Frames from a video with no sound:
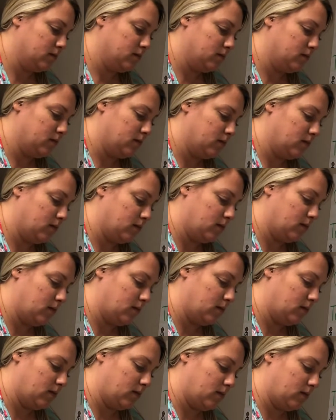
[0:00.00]
Let
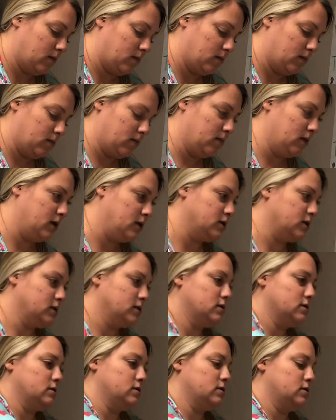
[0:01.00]
me
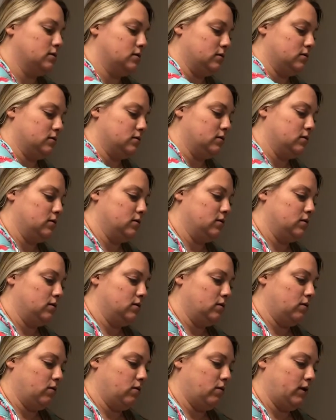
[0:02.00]
just
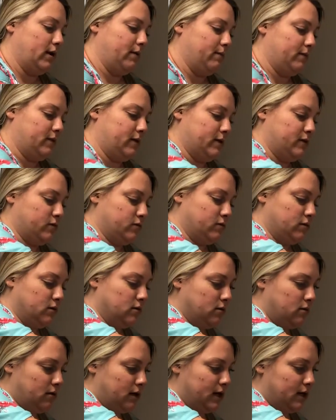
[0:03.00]
wipe this real
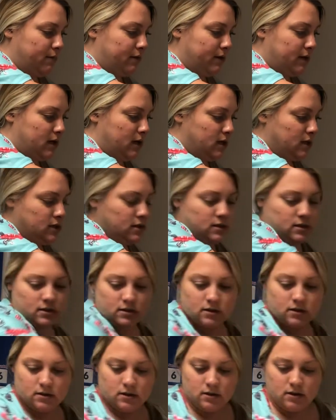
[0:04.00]
quick because
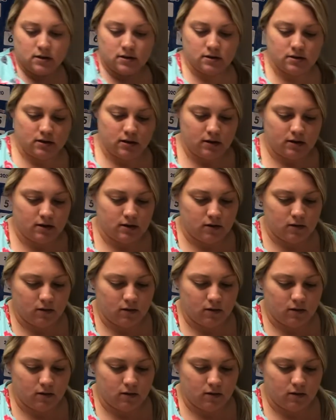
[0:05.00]
it's a little